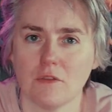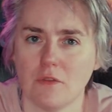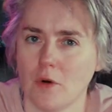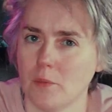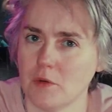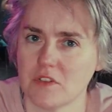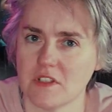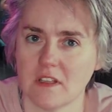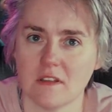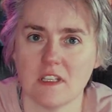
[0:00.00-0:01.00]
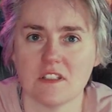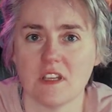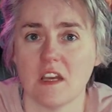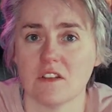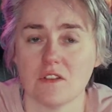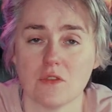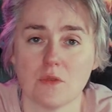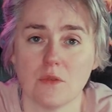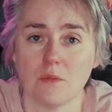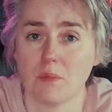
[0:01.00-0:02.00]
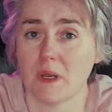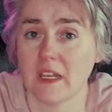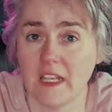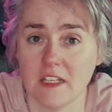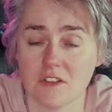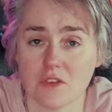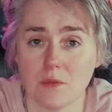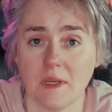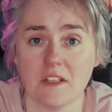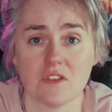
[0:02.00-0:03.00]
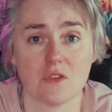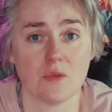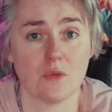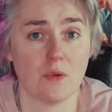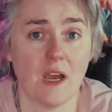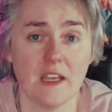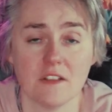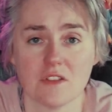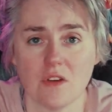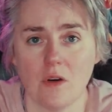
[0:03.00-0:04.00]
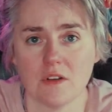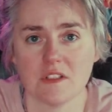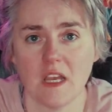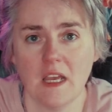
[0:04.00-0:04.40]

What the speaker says: for music. They started to play instruments, to write songs.